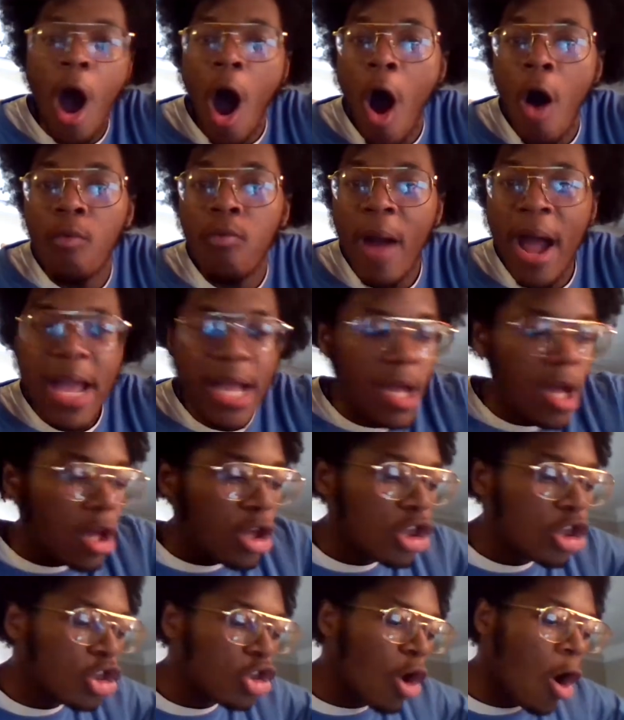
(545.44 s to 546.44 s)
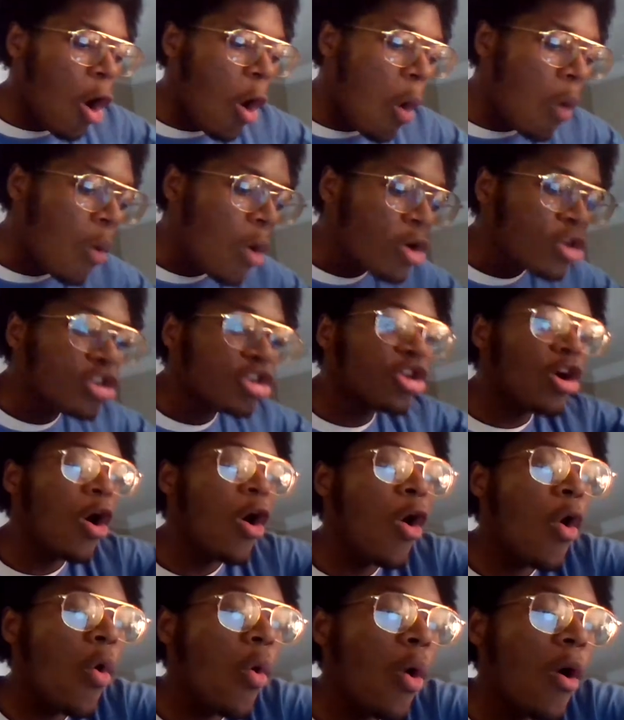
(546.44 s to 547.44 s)
Alright. So
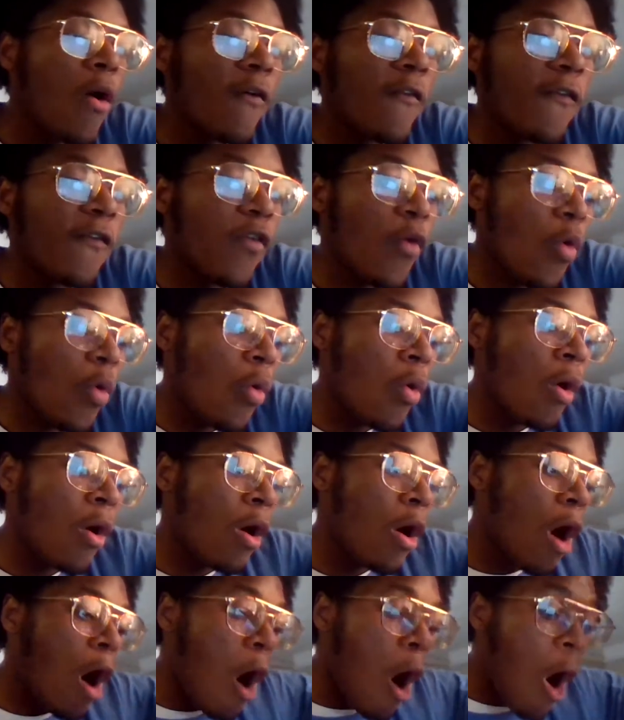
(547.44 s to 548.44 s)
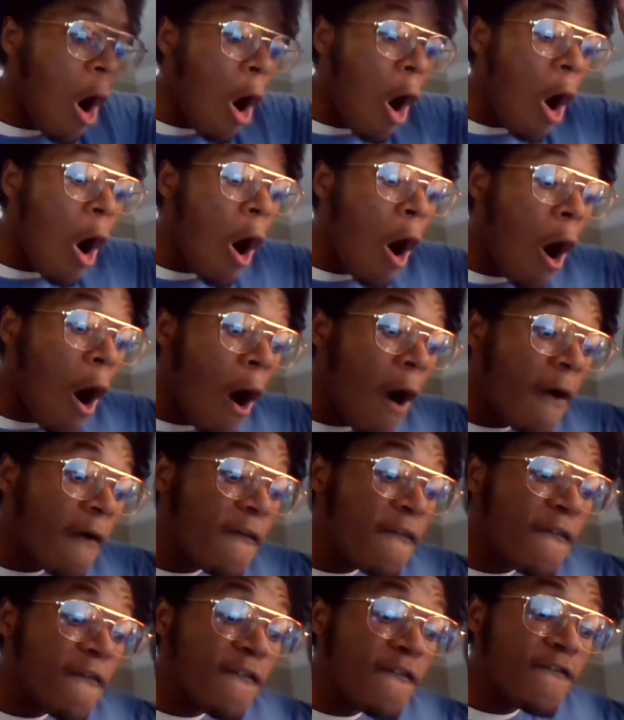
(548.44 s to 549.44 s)
for our
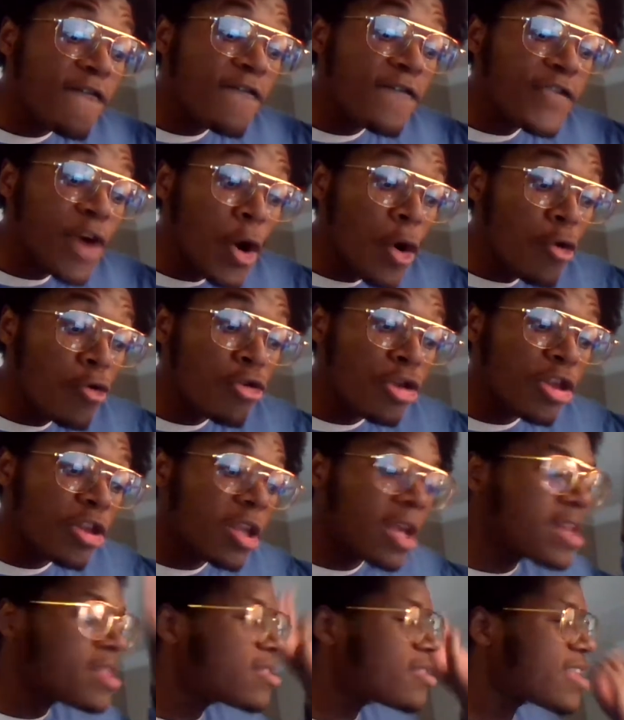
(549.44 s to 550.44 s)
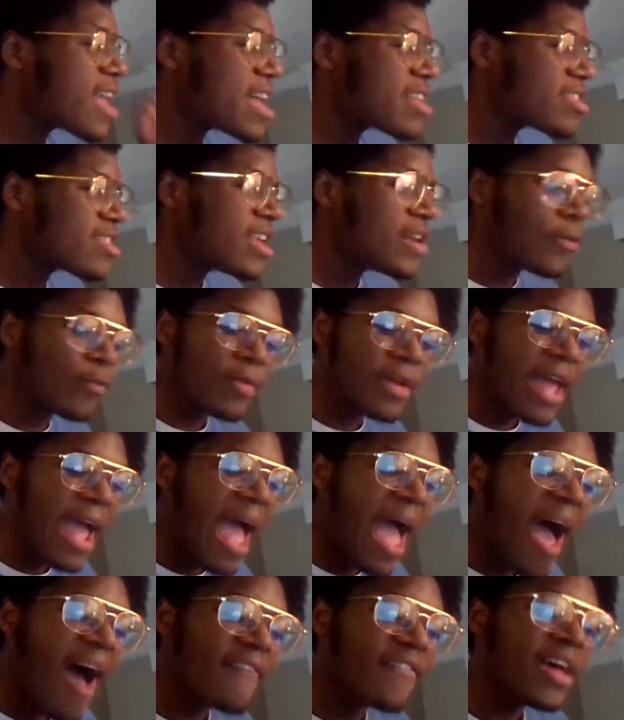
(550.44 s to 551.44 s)
first contestant, we
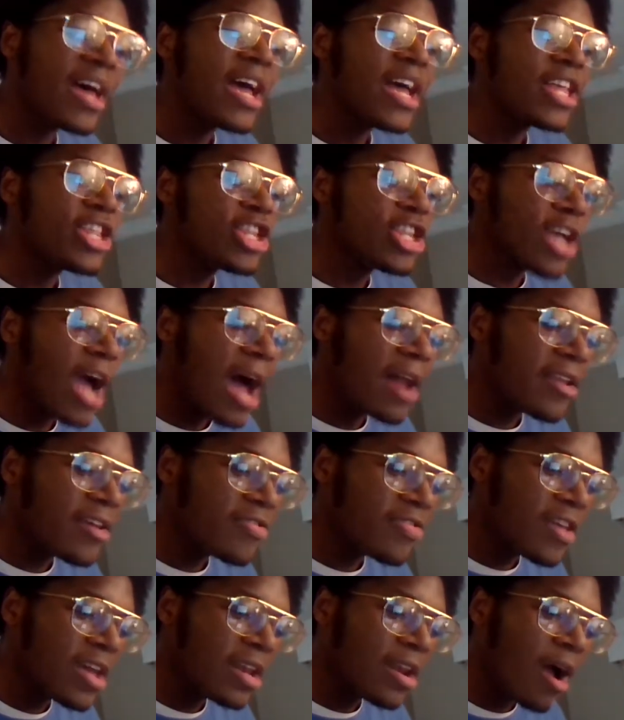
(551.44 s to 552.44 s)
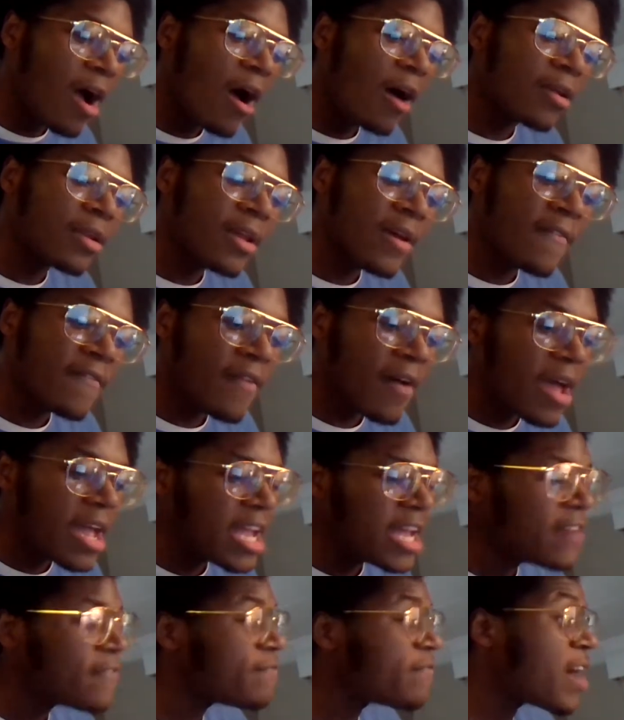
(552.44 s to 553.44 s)
have Jonathan Oliva
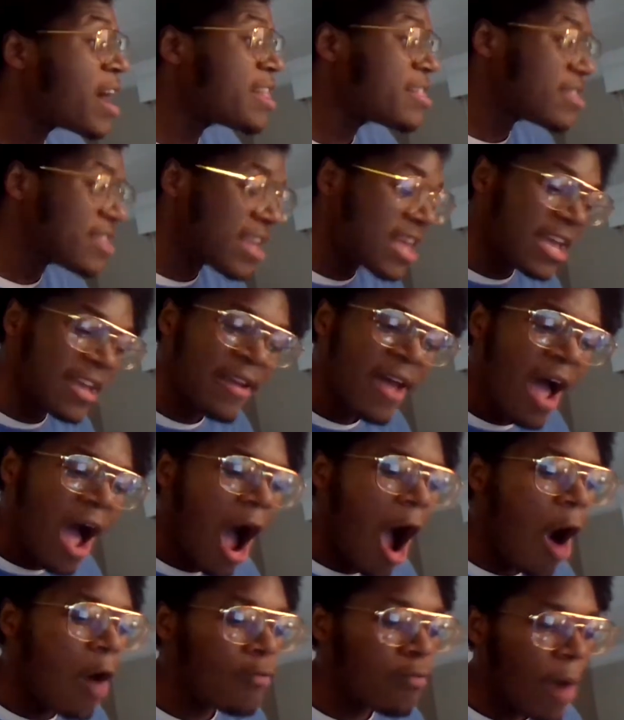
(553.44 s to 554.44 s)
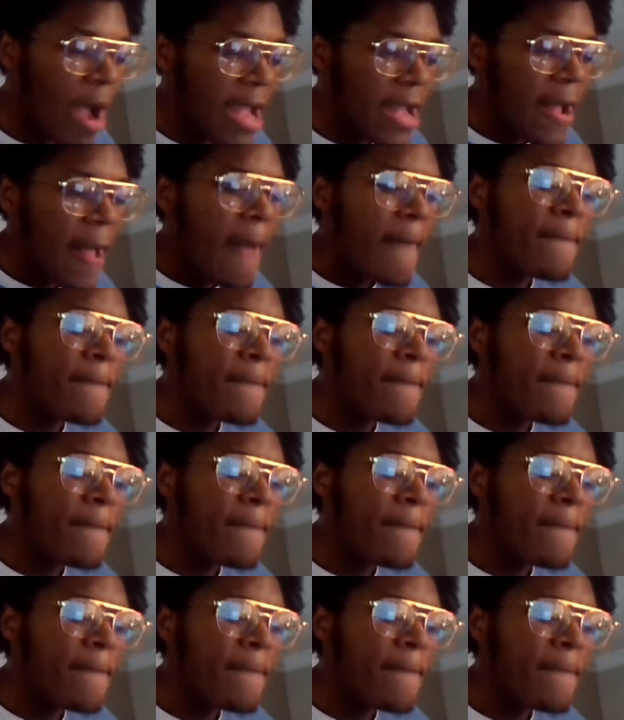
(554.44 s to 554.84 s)
Infante. Alright.